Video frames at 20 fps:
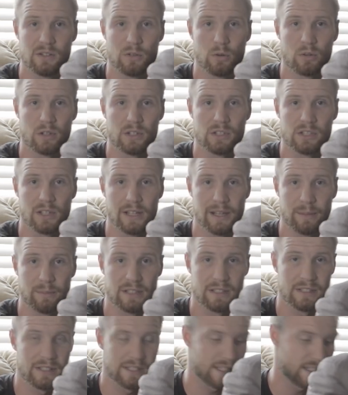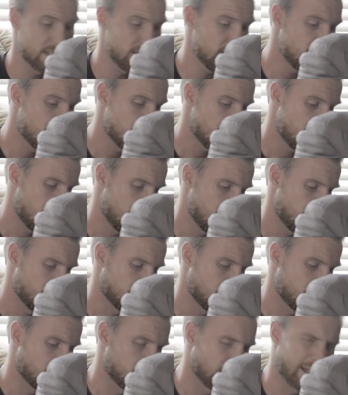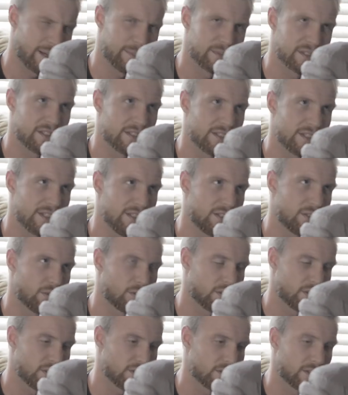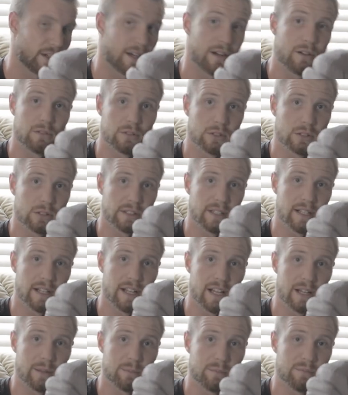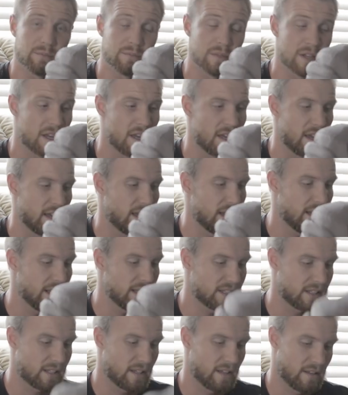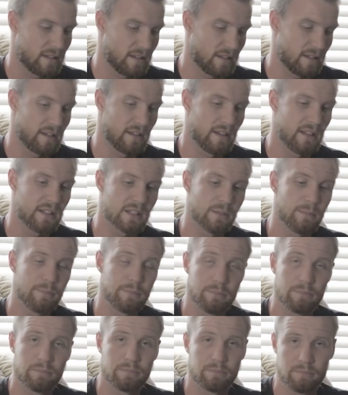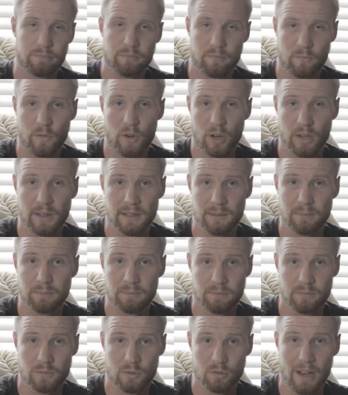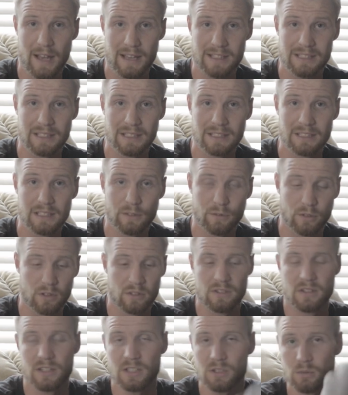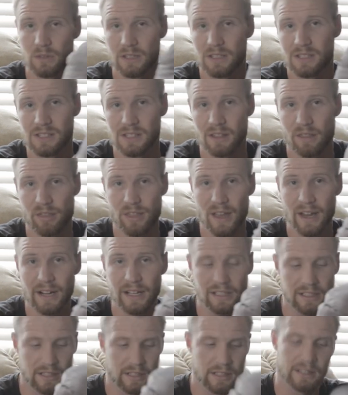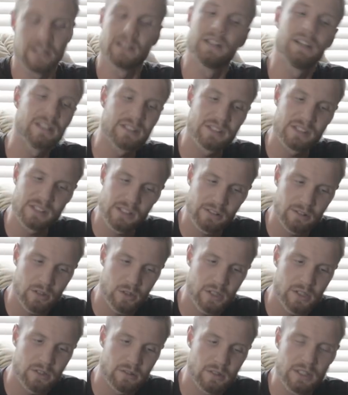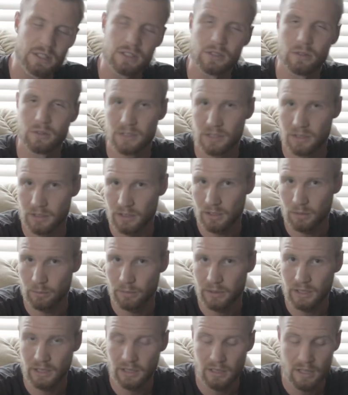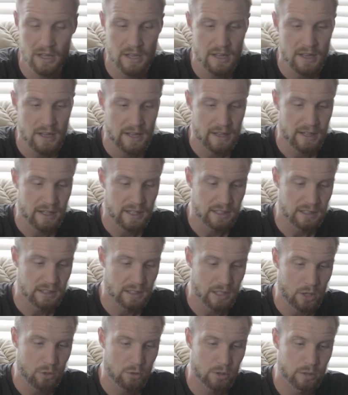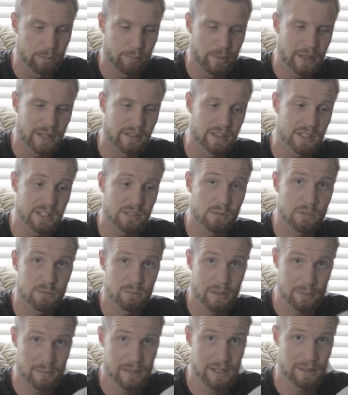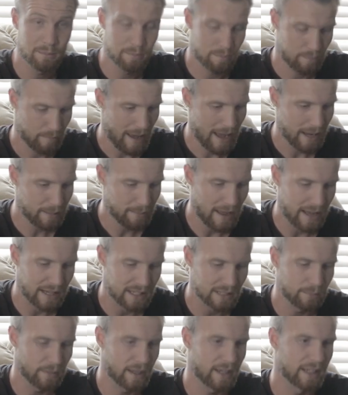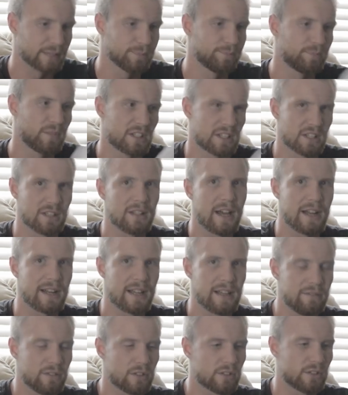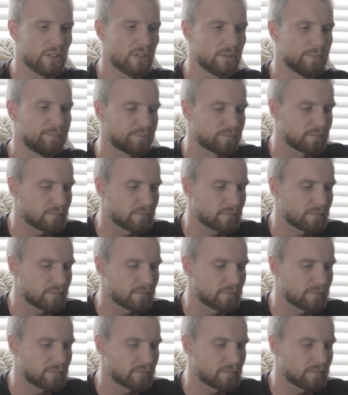Torch Lamina Z, or Lamina Z Torch, or however, it's a fairly drastic difference. This one is synthetic, it is 0 degrees, so it's a little bit lower, but this was my main backpacking bag. It's a lot heavier too.